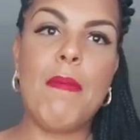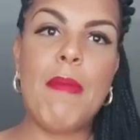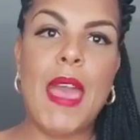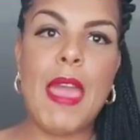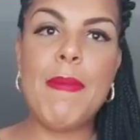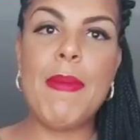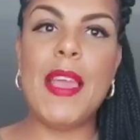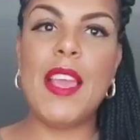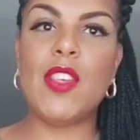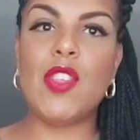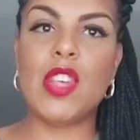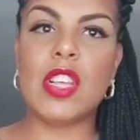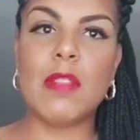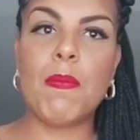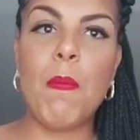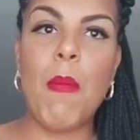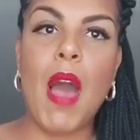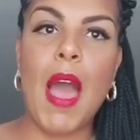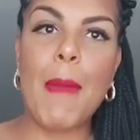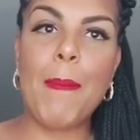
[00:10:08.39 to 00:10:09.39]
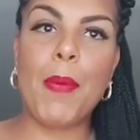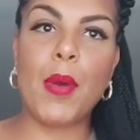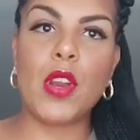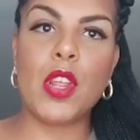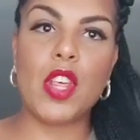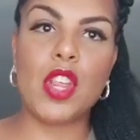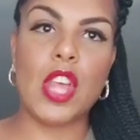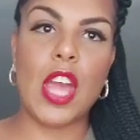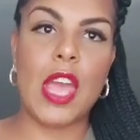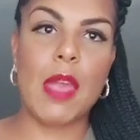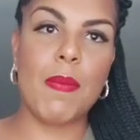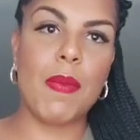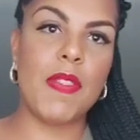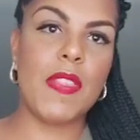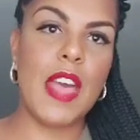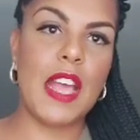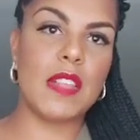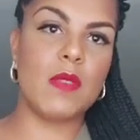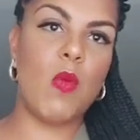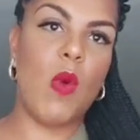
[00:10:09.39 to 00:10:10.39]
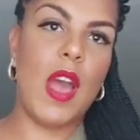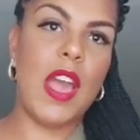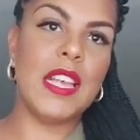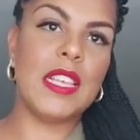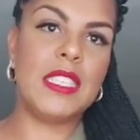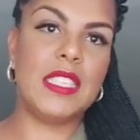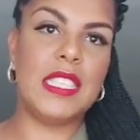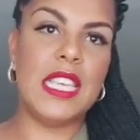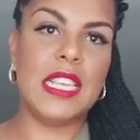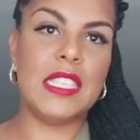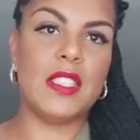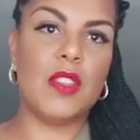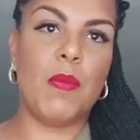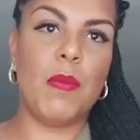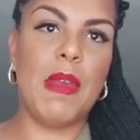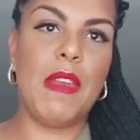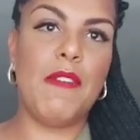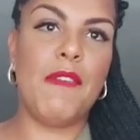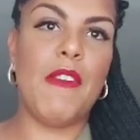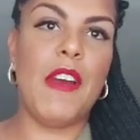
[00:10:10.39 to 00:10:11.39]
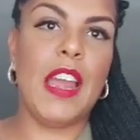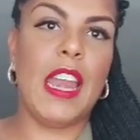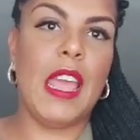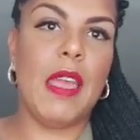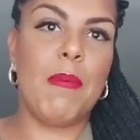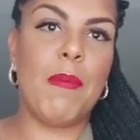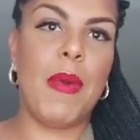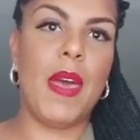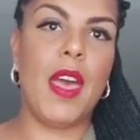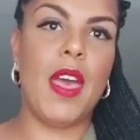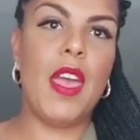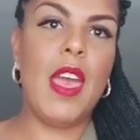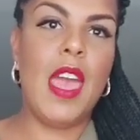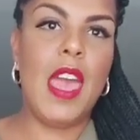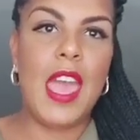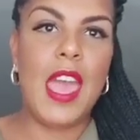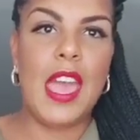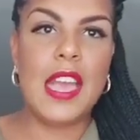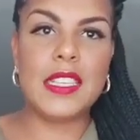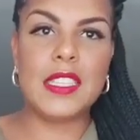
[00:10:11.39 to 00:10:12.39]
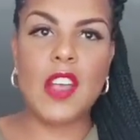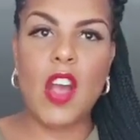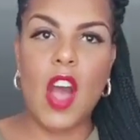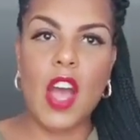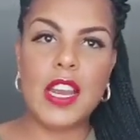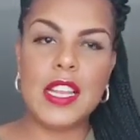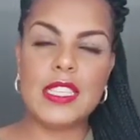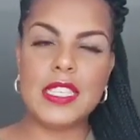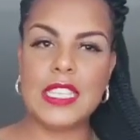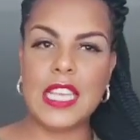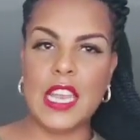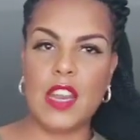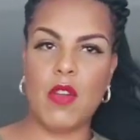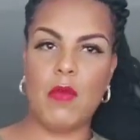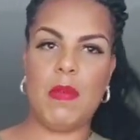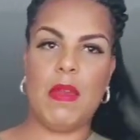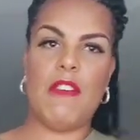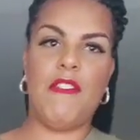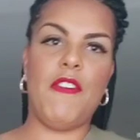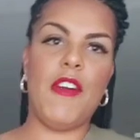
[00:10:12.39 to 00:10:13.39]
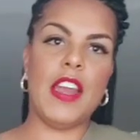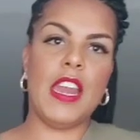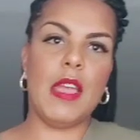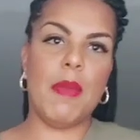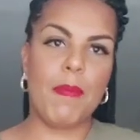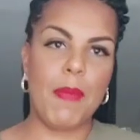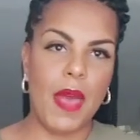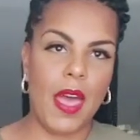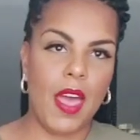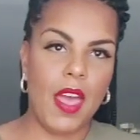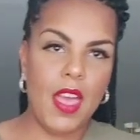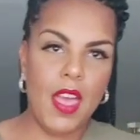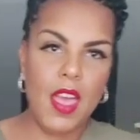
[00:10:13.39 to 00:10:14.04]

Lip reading: Maybe it's just my body shape and that's why it sits on me funny, but it's kind of sitting on me funny.